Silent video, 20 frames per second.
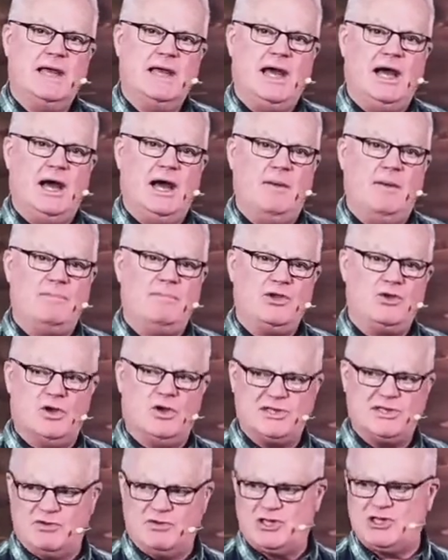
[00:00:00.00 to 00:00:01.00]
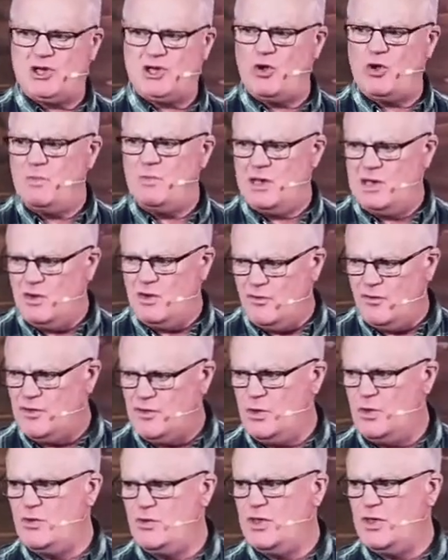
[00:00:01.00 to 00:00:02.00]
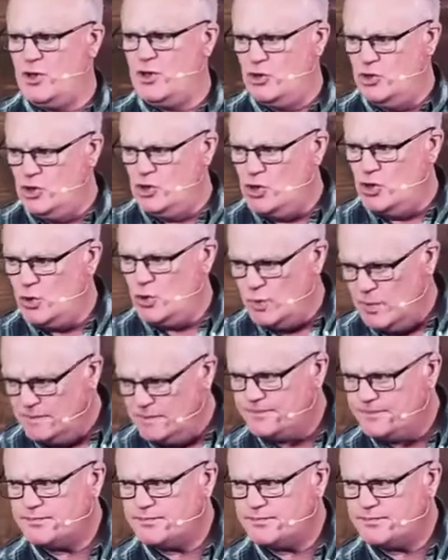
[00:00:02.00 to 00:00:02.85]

um, because there are so many of you that are new.